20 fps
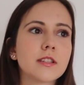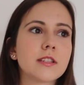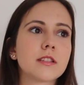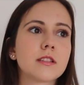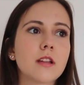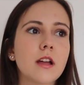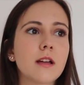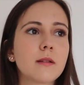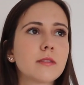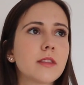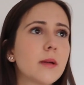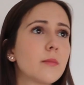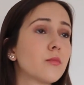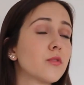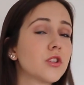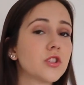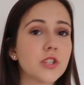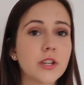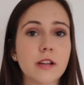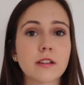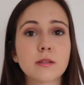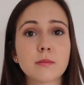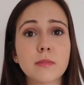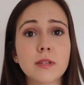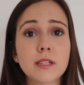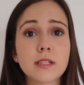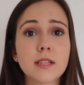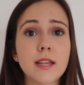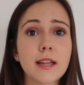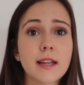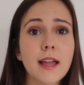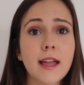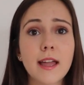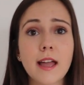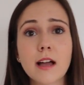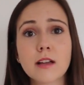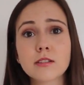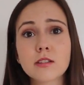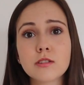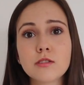This is not them reaching out to me saying, hey,
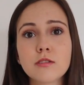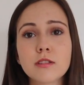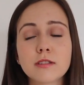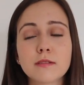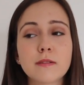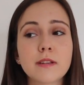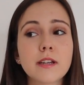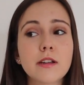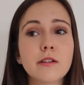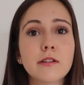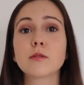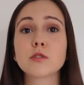Allison, do this video.